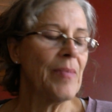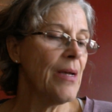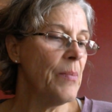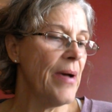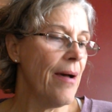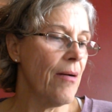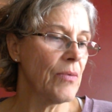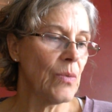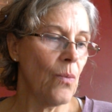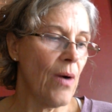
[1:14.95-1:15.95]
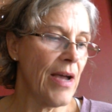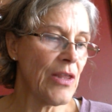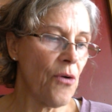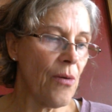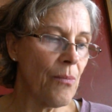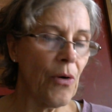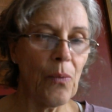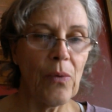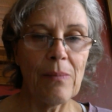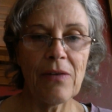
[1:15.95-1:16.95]
about why there aren't more
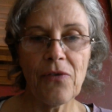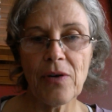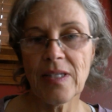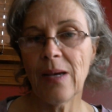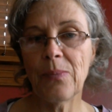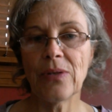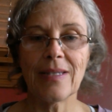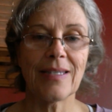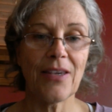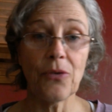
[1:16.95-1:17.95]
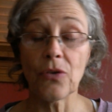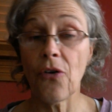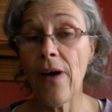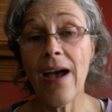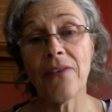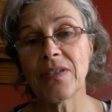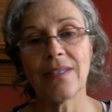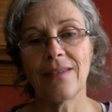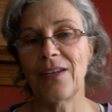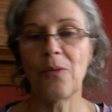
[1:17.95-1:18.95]
women, for example, in skilled
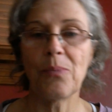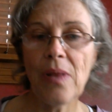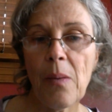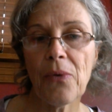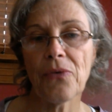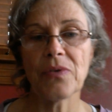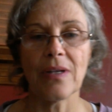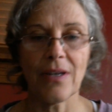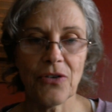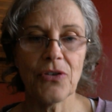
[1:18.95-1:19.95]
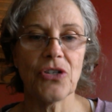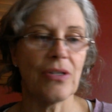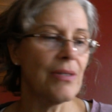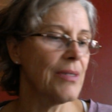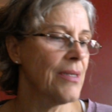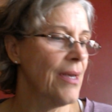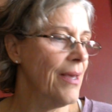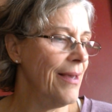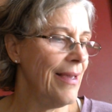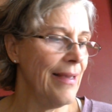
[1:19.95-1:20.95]
crafts, plumbers, electricians,
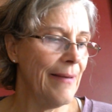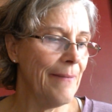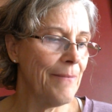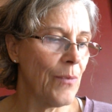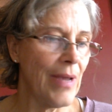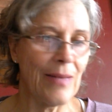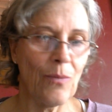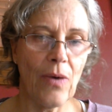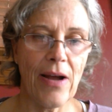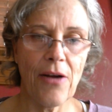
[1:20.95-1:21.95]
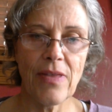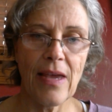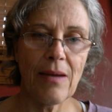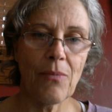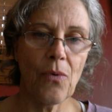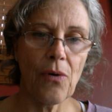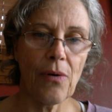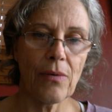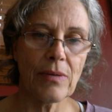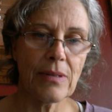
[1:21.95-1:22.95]
and why are they
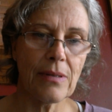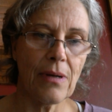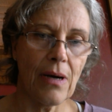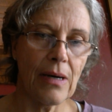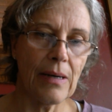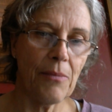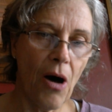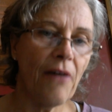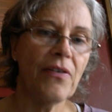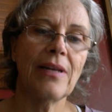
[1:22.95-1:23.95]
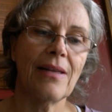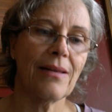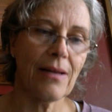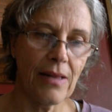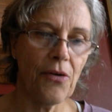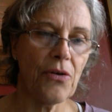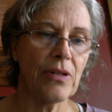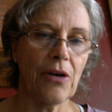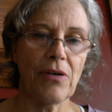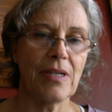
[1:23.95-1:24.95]
more often in
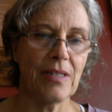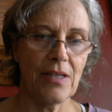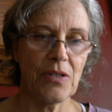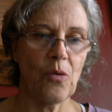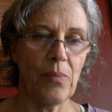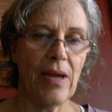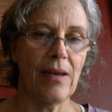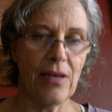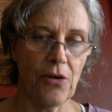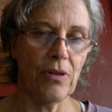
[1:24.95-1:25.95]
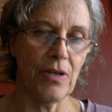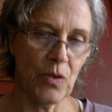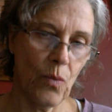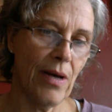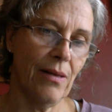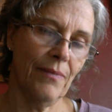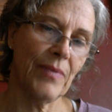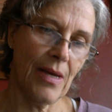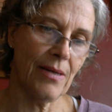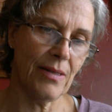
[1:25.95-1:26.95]
clerical areas that don't pay nearly as well
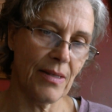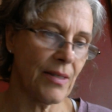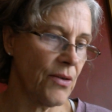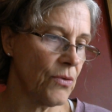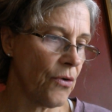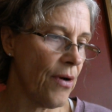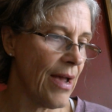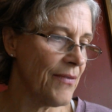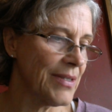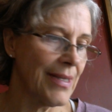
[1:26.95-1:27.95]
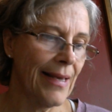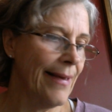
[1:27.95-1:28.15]
as the skilled crafts.